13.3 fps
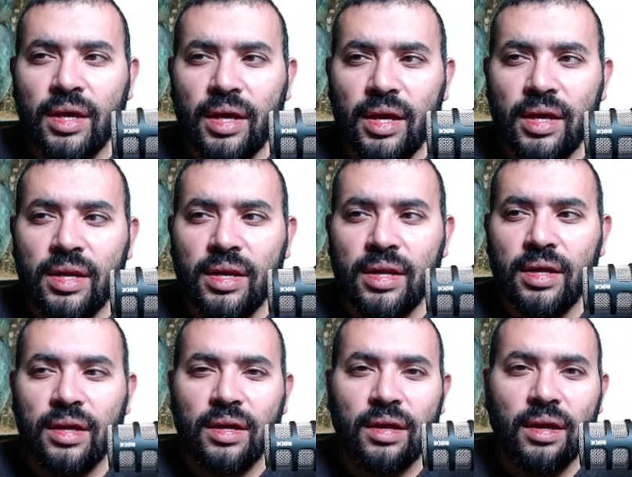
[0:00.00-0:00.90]
in
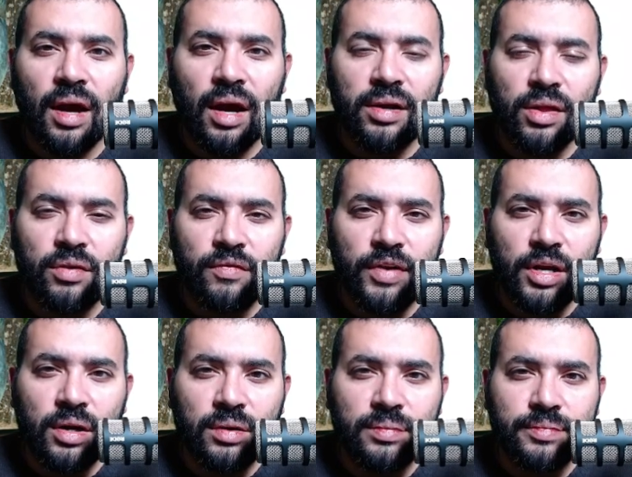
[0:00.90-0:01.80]
another
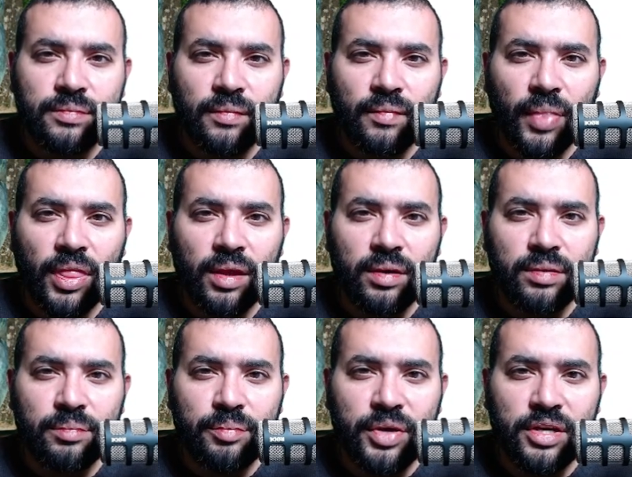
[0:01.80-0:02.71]
video.
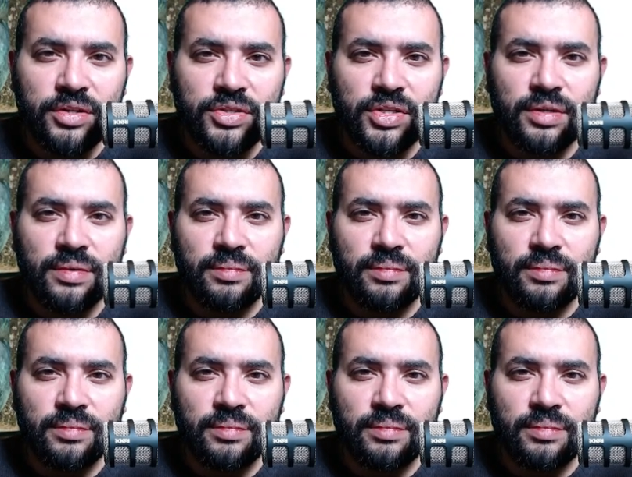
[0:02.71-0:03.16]
Peace.